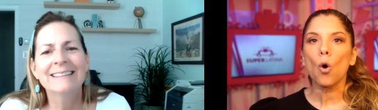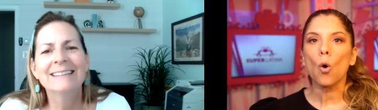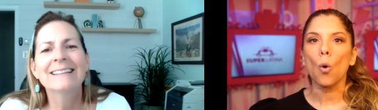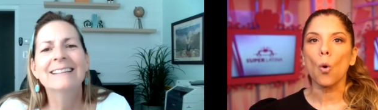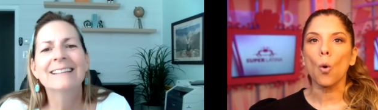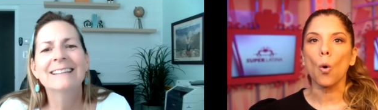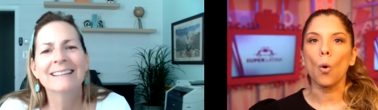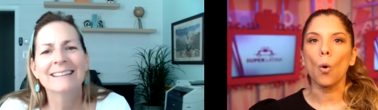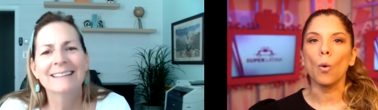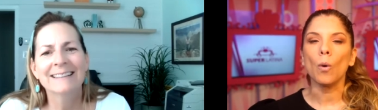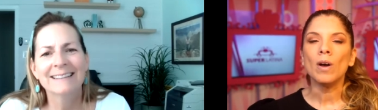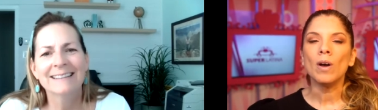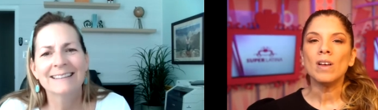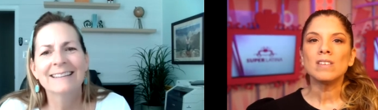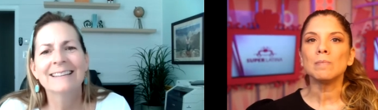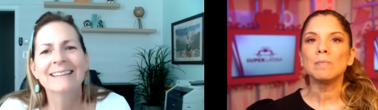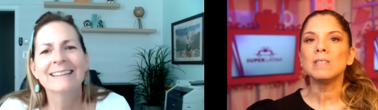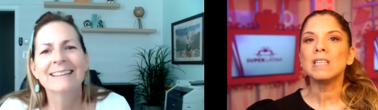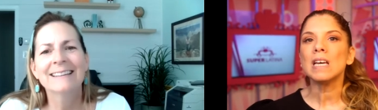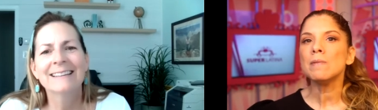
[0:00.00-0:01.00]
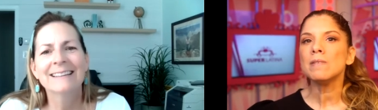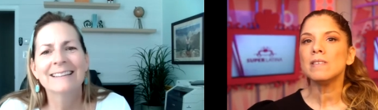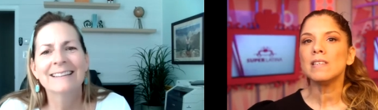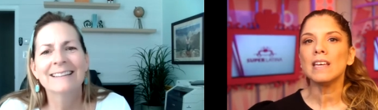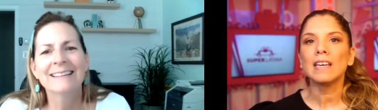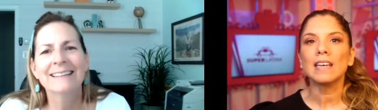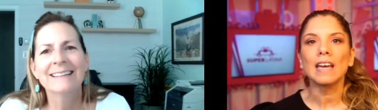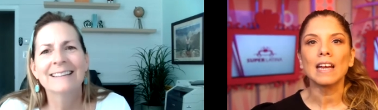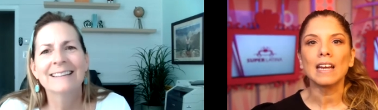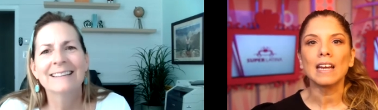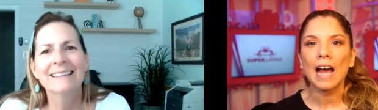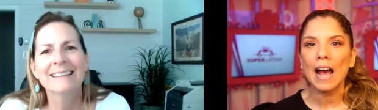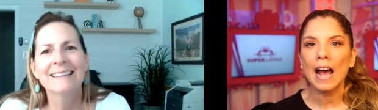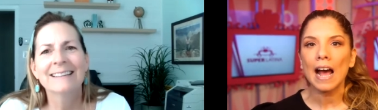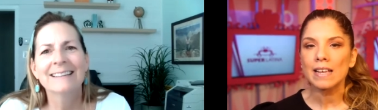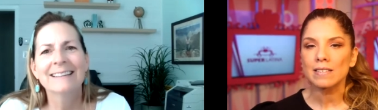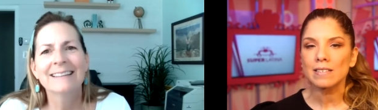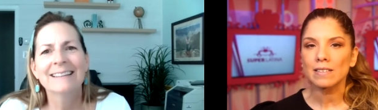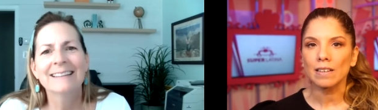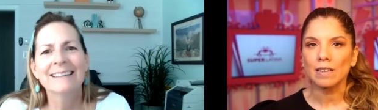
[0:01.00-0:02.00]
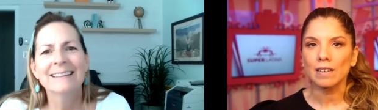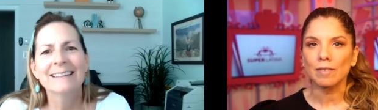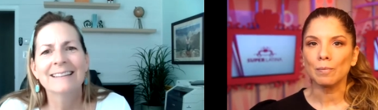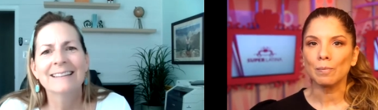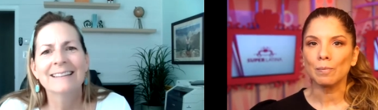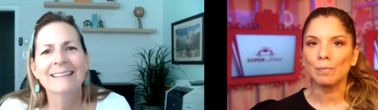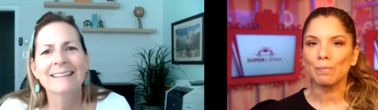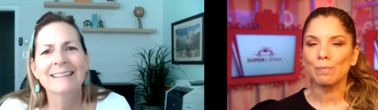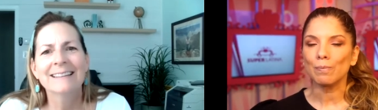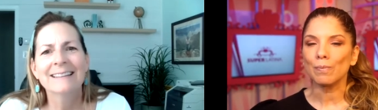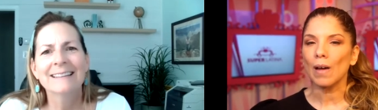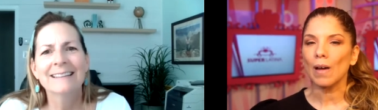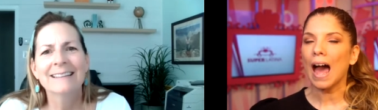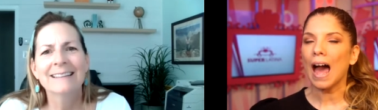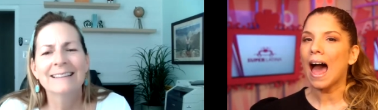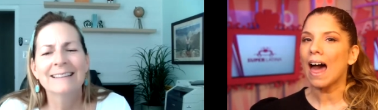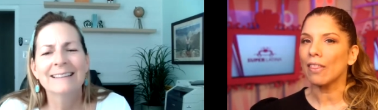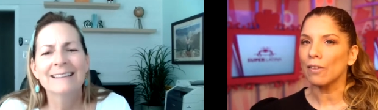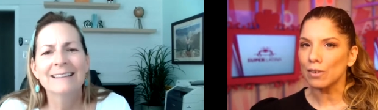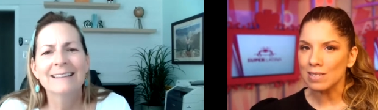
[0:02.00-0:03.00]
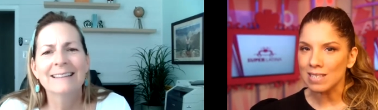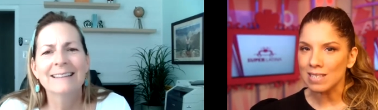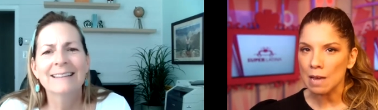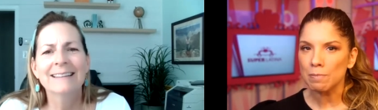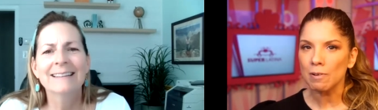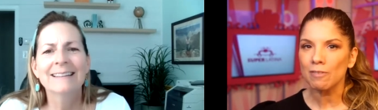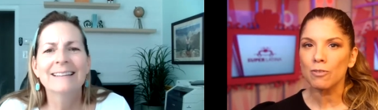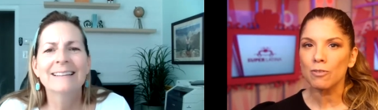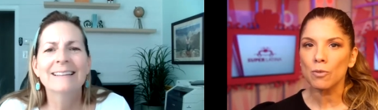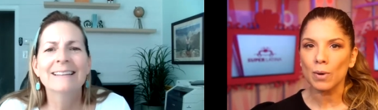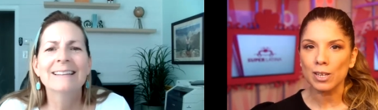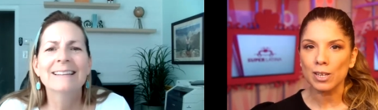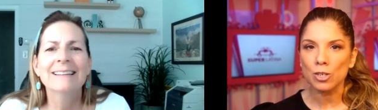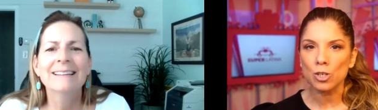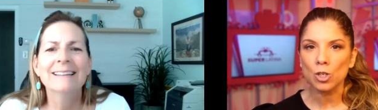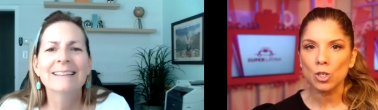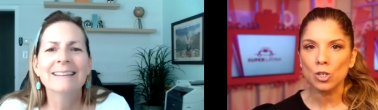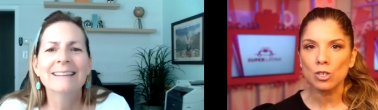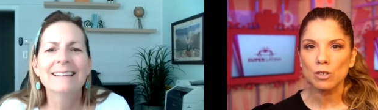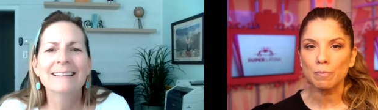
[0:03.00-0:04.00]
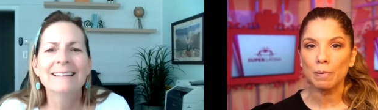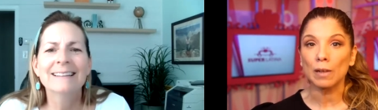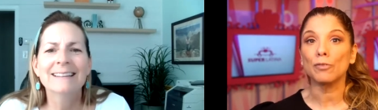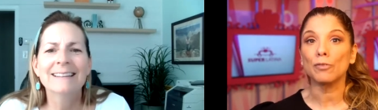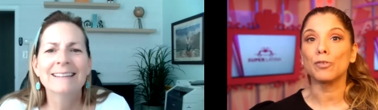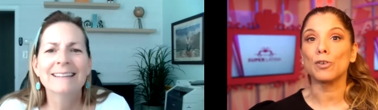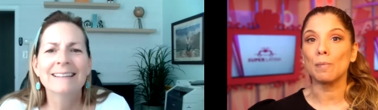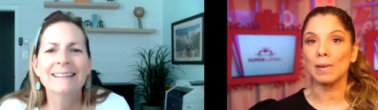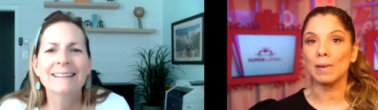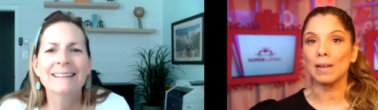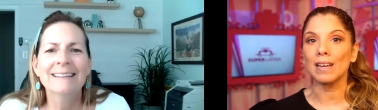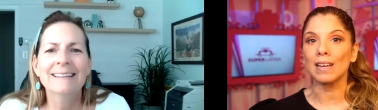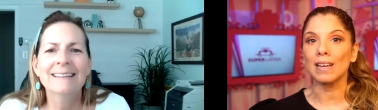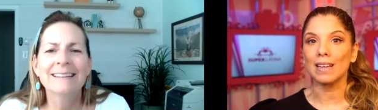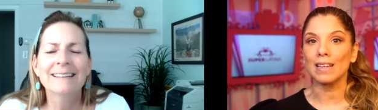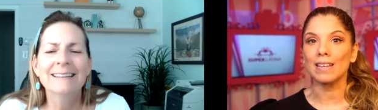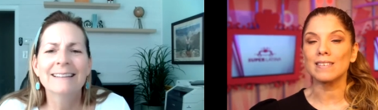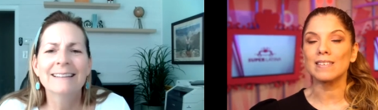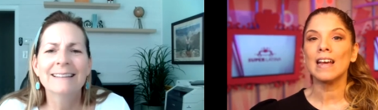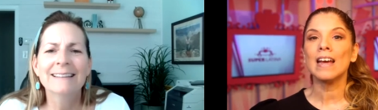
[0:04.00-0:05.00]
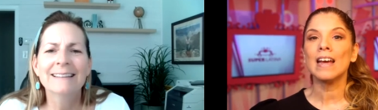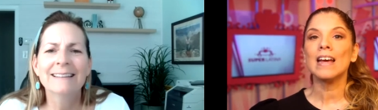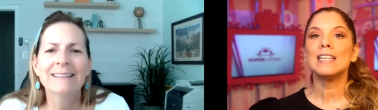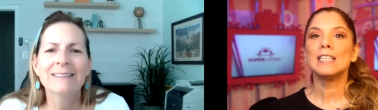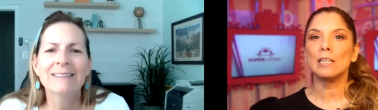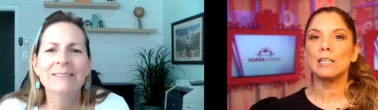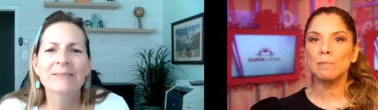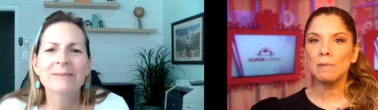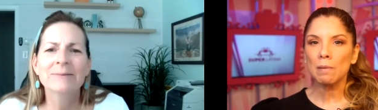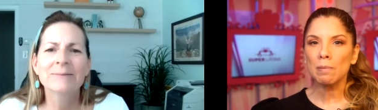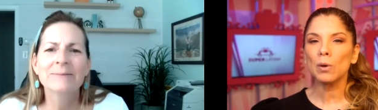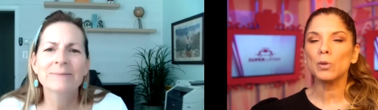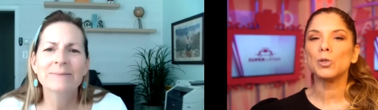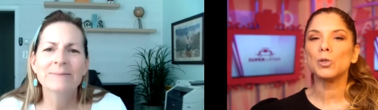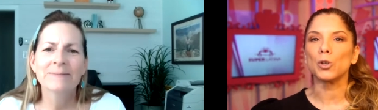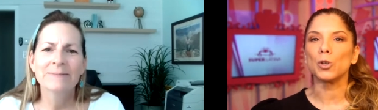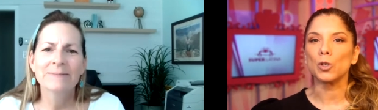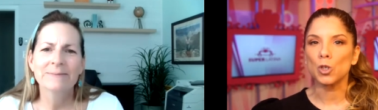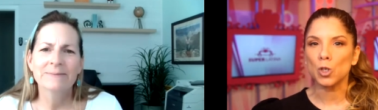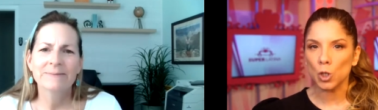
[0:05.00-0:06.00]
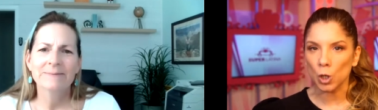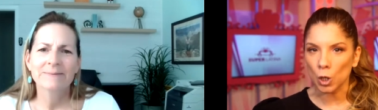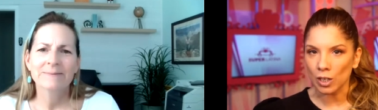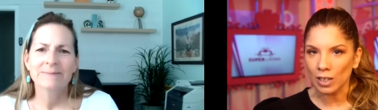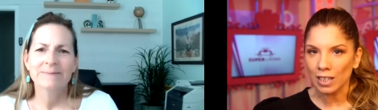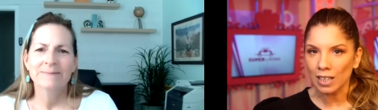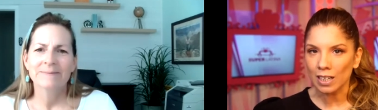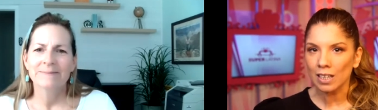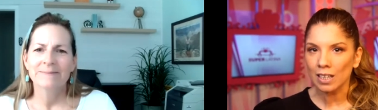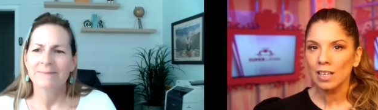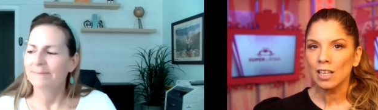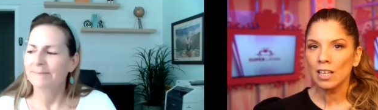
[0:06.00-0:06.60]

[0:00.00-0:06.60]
Speaker 1: who sometimes they get asked other type of questions, but for me is tell me about your journey,